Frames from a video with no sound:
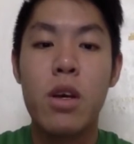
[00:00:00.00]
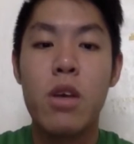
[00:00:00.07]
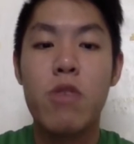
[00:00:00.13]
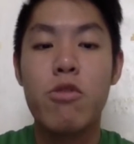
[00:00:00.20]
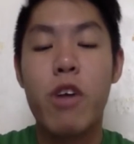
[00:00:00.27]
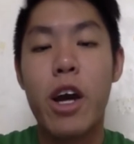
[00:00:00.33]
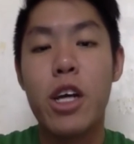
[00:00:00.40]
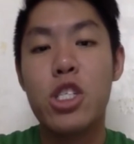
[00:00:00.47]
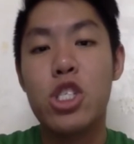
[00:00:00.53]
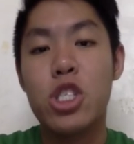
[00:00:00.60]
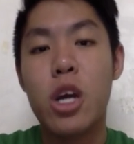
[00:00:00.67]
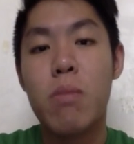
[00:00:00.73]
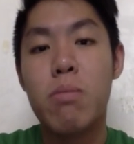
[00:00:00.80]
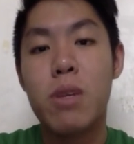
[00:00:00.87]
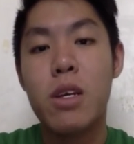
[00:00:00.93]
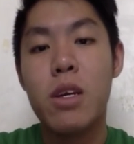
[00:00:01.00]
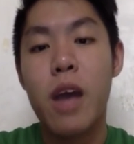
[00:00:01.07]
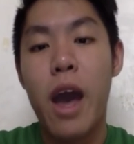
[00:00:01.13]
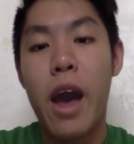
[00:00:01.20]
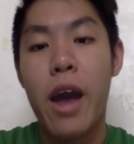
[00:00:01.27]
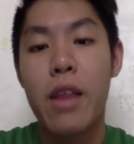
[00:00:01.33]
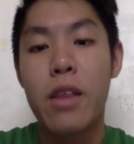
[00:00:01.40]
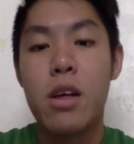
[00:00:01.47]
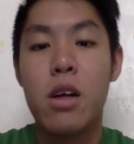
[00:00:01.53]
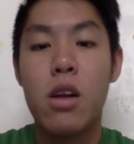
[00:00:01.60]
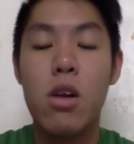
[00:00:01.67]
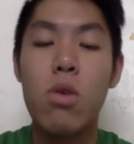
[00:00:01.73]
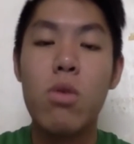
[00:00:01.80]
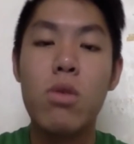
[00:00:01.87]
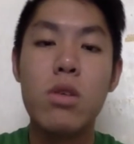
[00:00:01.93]
rise sharply at
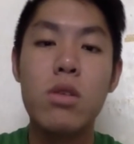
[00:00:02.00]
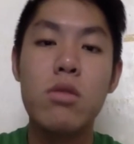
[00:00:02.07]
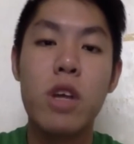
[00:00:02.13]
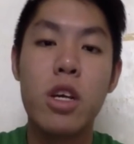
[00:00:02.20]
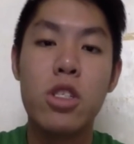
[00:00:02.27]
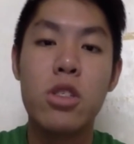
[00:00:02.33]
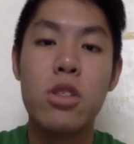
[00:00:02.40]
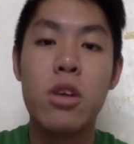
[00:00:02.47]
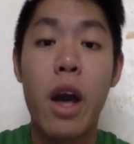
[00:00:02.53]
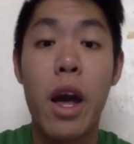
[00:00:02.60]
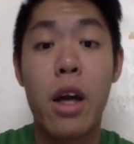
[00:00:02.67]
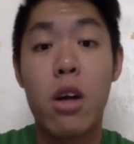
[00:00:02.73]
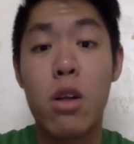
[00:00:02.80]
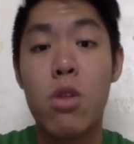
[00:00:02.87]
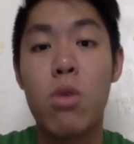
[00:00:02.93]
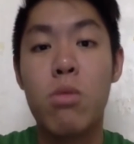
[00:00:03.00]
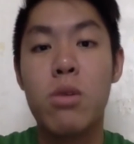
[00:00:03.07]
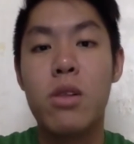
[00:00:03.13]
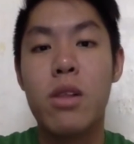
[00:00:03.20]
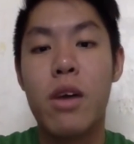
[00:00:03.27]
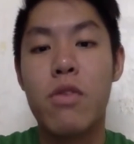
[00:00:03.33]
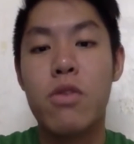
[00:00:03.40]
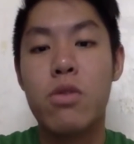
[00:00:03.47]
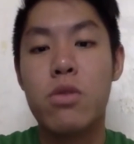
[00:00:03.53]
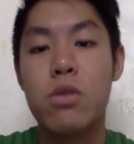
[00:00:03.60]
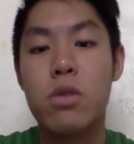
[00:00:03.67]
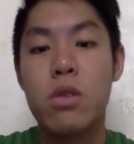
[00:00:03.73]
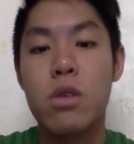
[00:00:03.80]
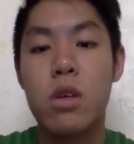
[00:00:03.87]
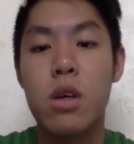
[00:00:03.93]
local, national and global levels.